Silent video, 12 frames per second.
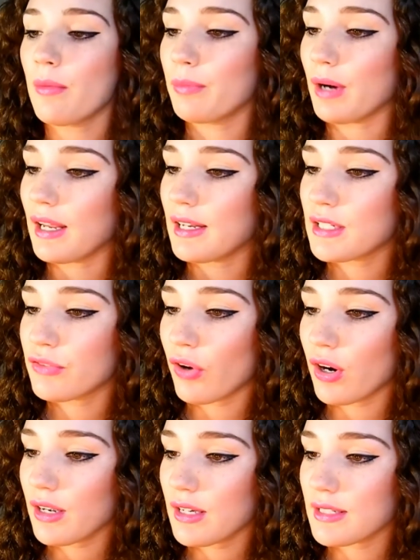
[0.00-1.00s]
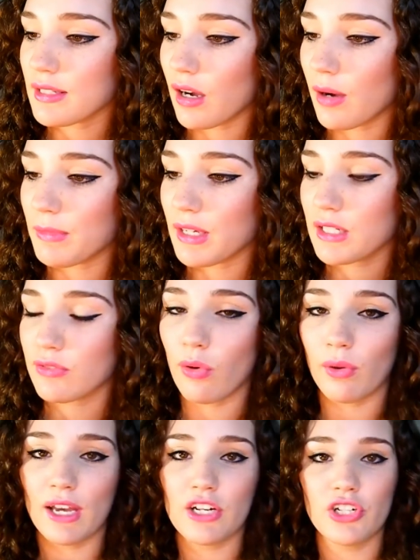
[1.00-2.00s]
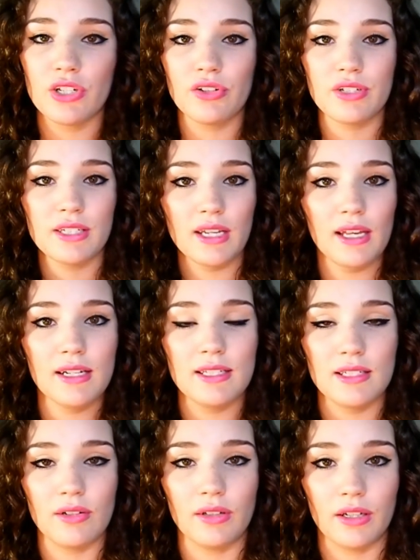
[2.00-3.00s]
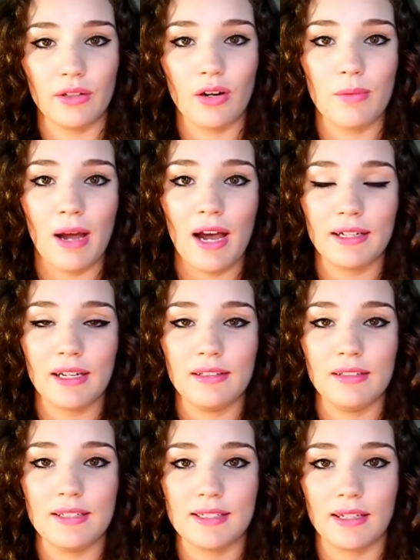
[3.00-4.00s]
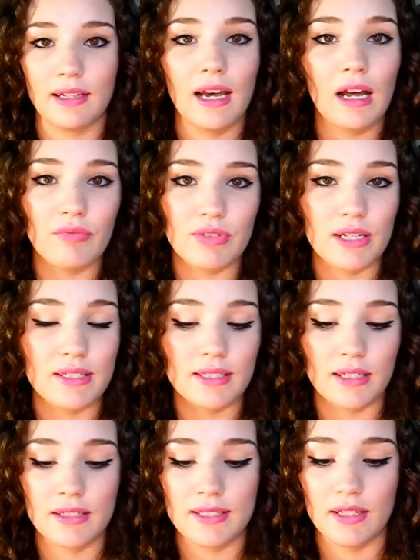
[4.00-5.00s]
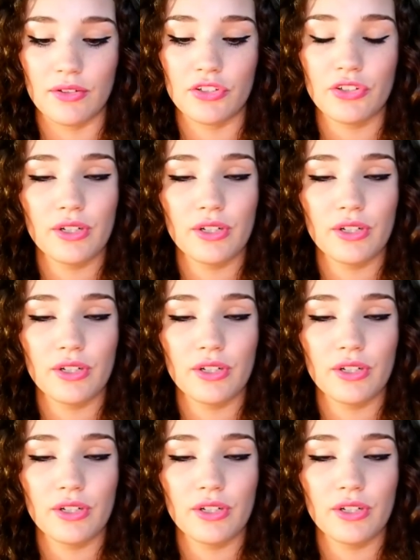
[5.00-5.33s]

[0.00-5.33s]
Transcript: but as far as um, the exfoliation, your skin is still going to grow back and it's going to have dead skin cells.